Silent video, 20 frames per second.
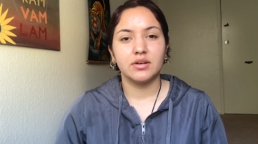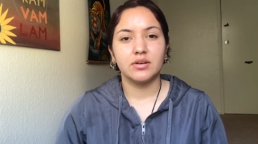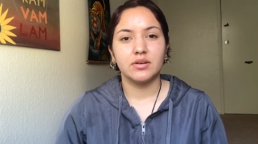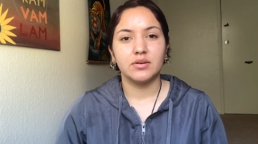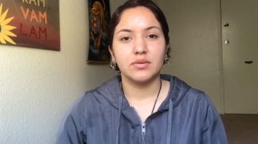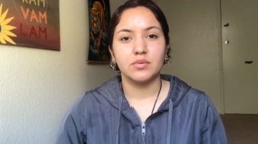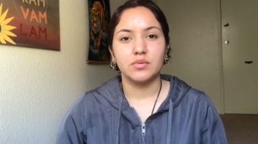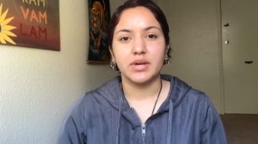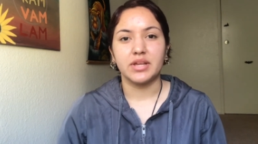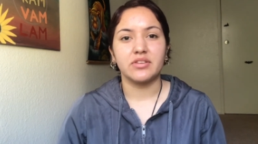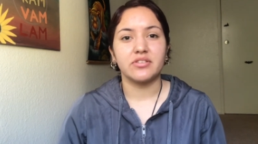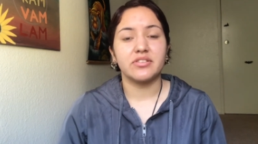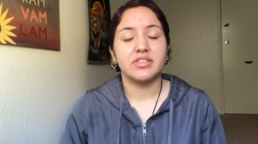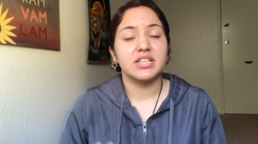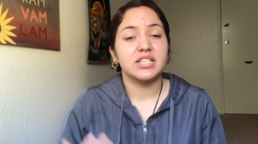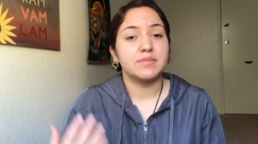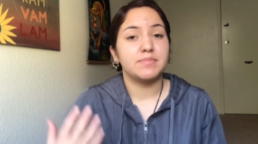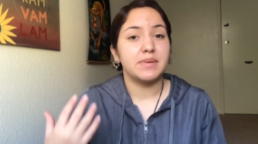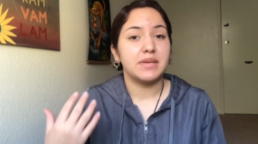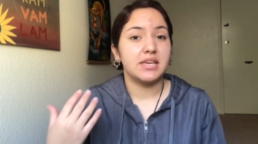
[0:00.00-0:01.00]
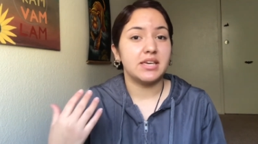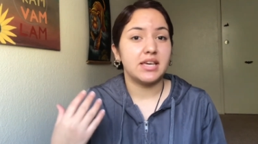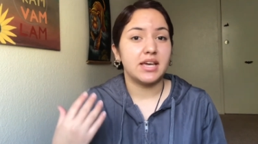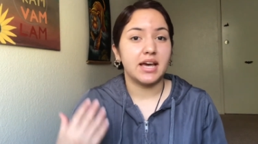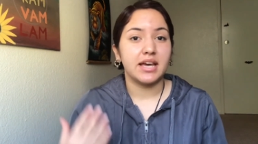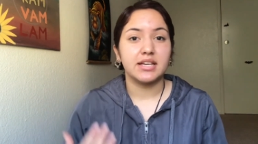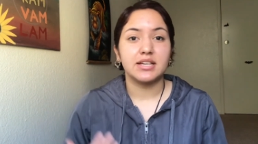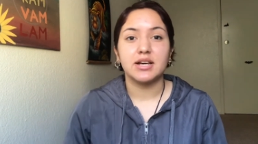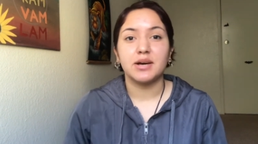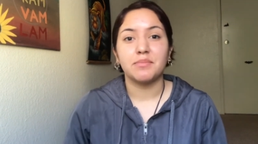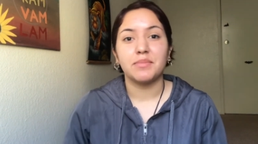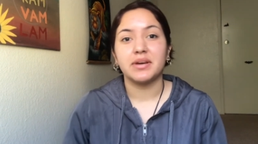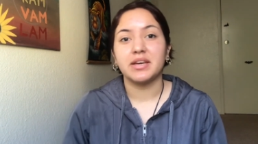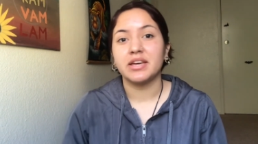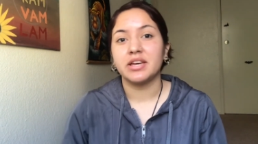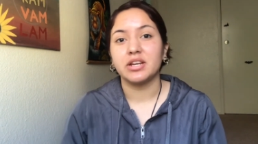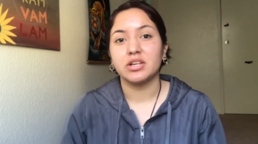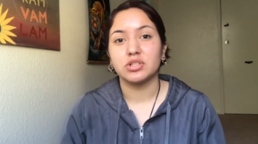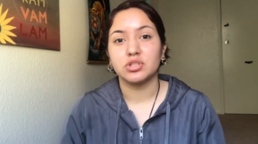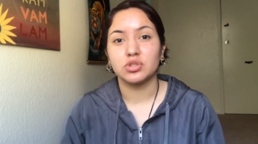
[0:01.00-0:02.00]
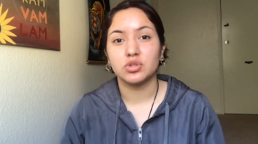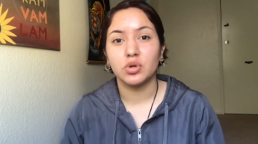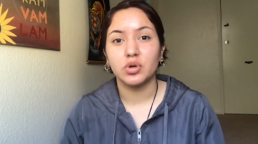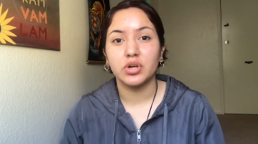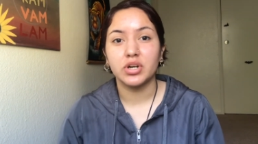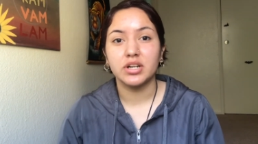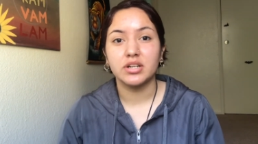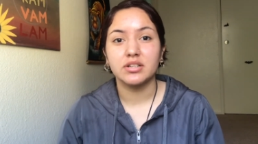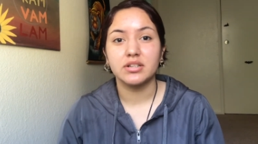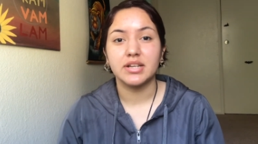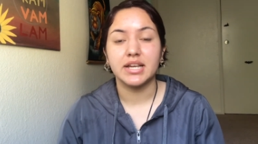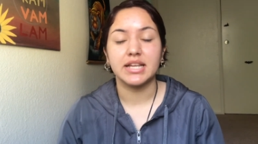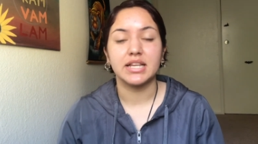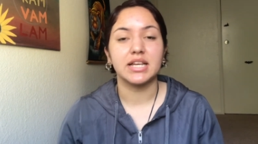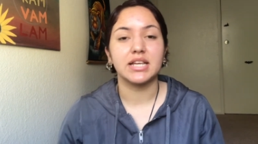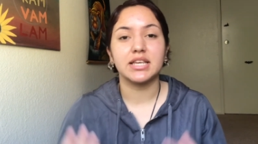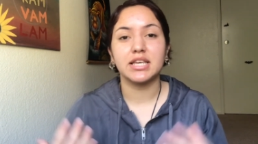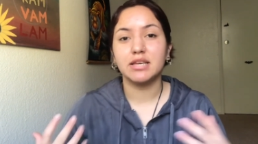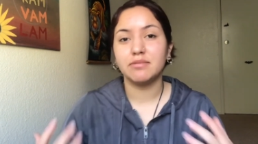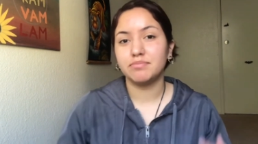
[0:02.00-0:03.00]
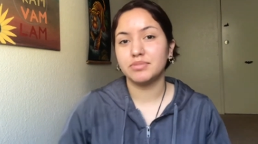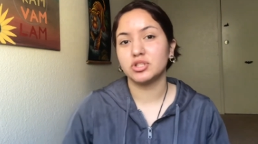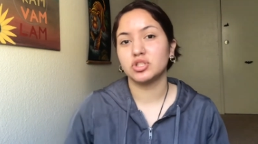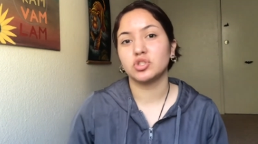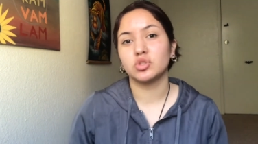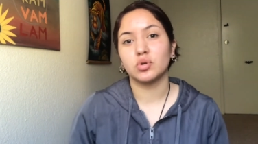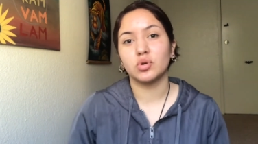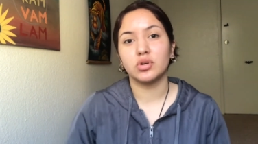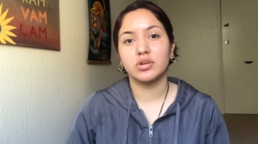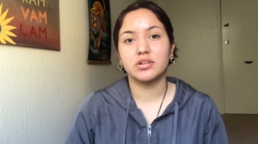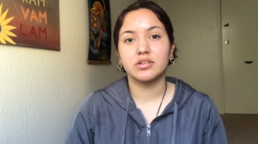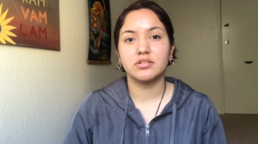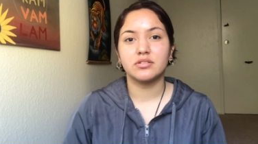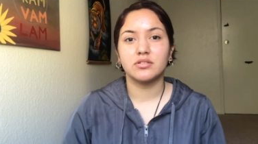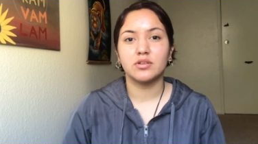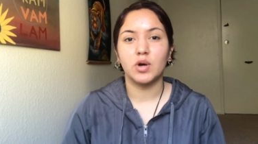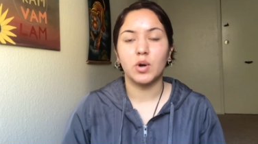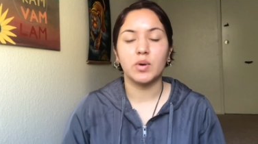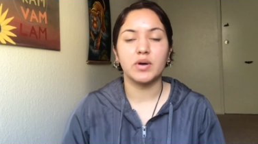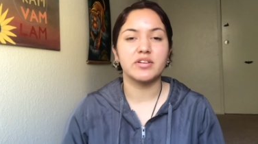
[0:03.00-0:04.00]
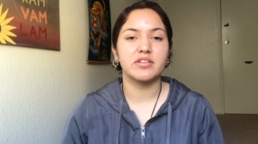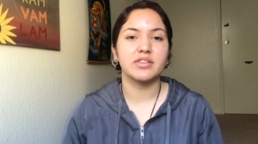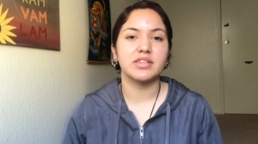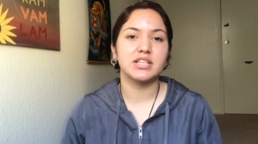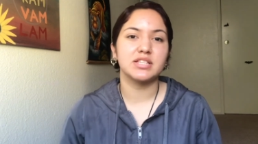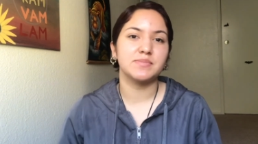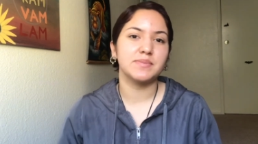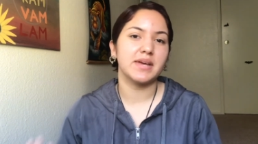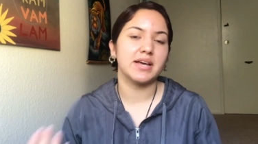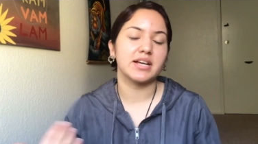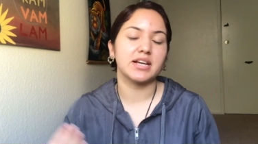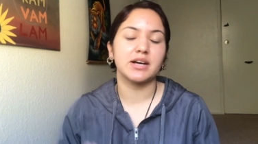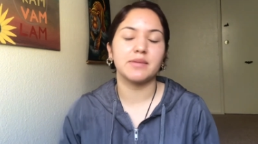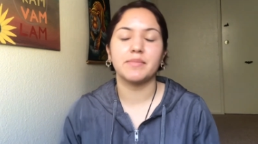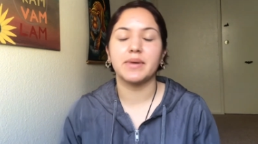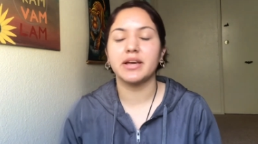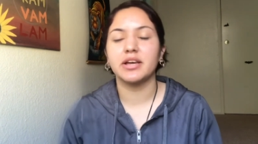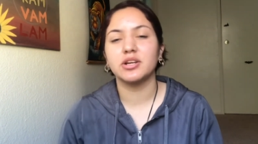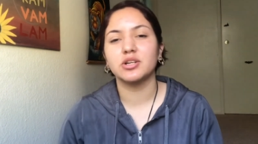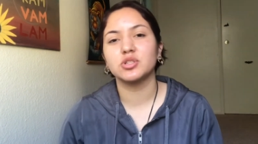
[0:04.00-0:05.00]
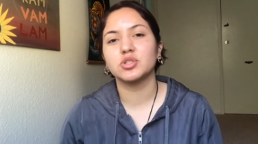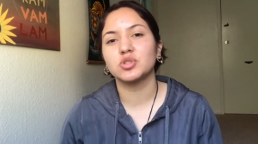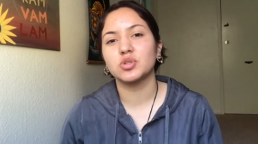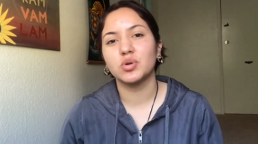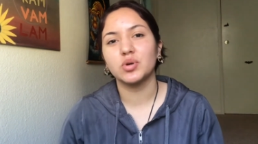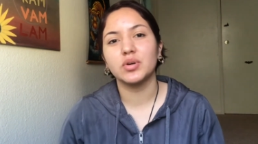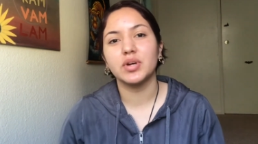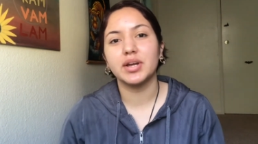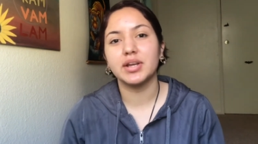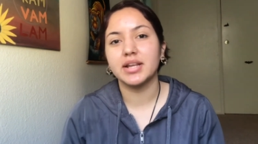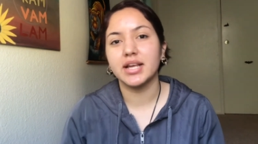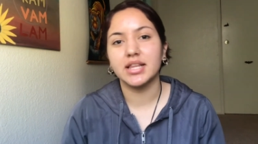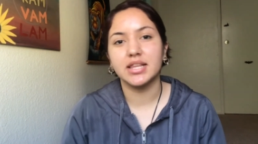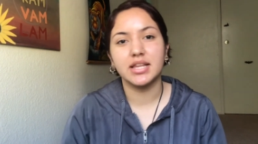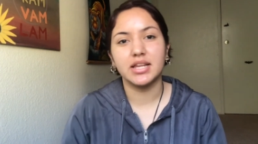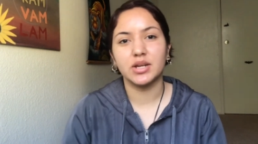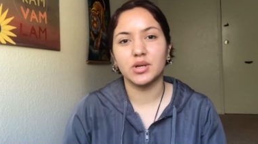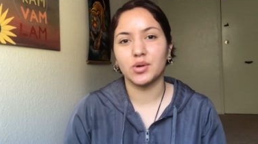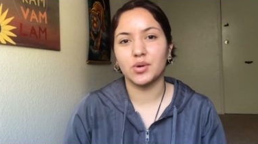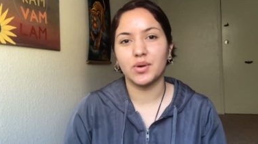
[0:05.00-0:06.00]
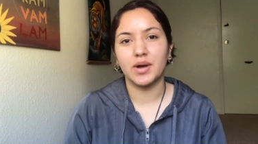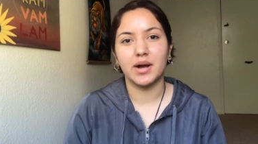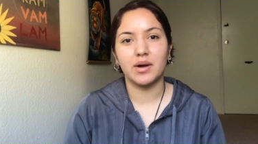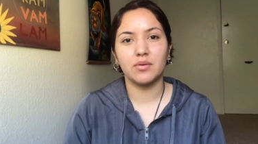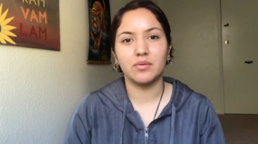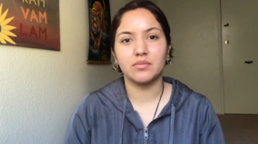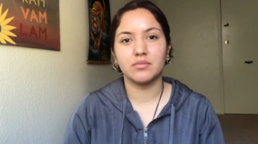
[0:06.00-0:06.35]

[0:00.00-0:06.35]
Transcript: Whether this be I cut my hair short and I keep it short, or whether this be I cut my hair short and I let it grow out.